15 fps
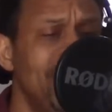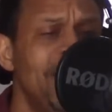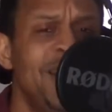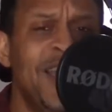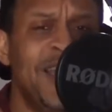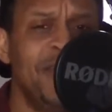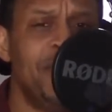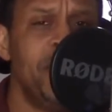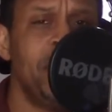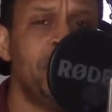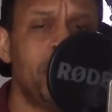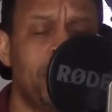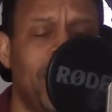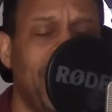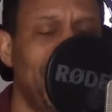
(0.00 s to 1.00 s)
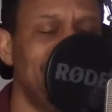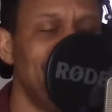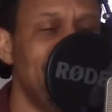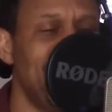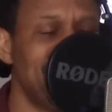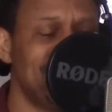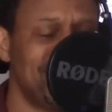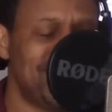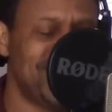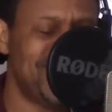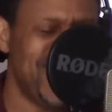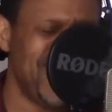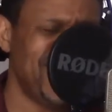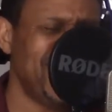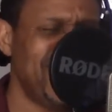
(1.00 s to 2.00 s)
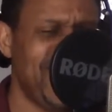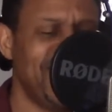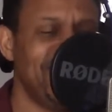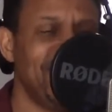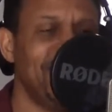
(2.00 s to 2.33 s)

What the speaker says: And this podcast is dedicated